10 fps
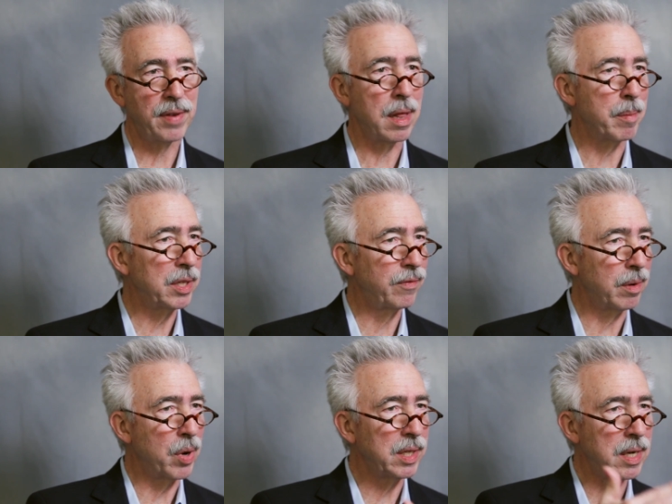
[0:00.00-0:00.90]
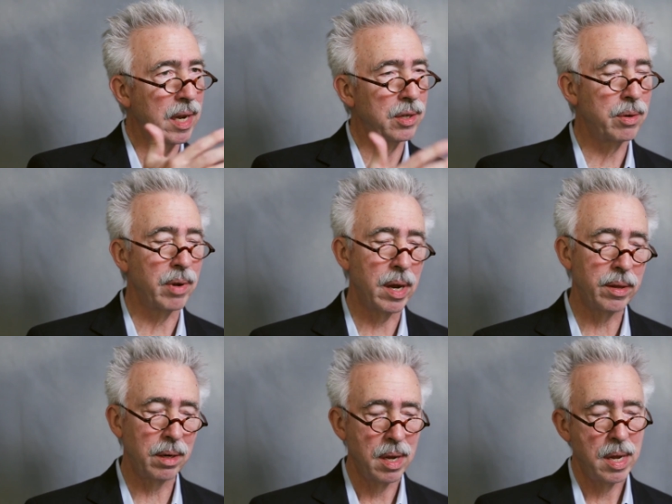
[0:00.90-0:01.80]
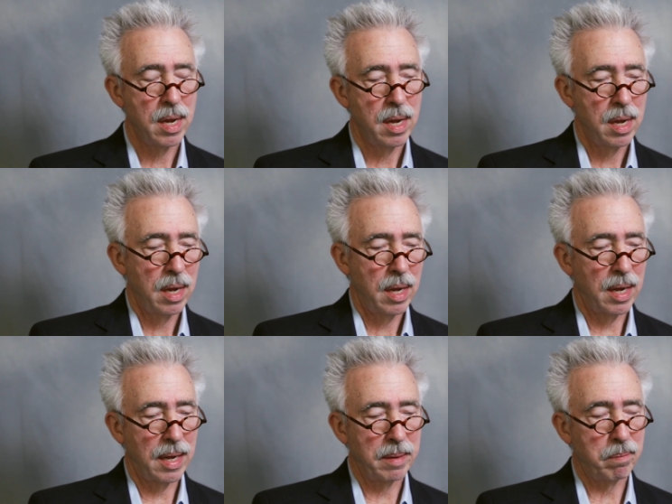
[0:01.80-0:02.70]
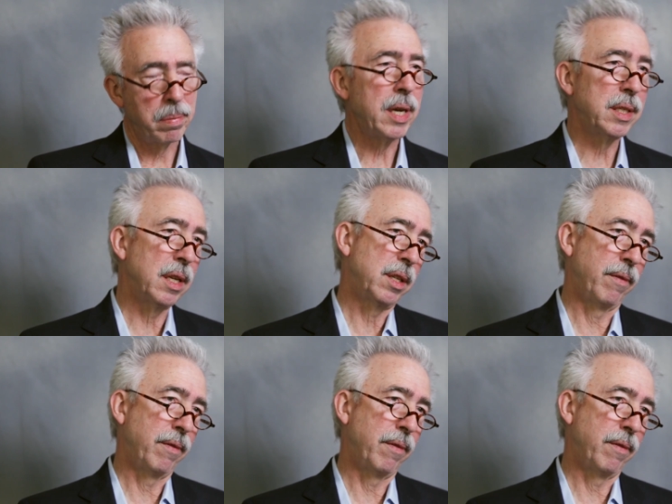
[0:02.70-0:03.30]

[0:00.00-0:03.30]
elements from one stage to another. But is it